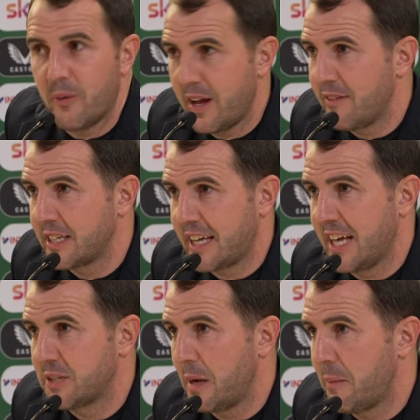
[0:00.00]
whatever the
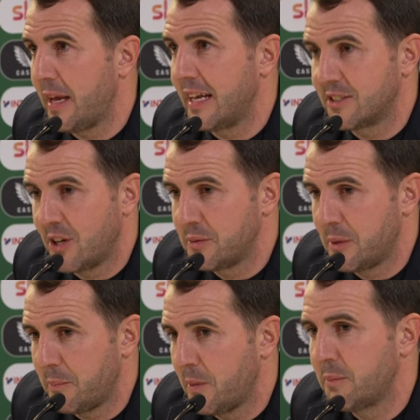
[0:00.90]
case may be in terms of.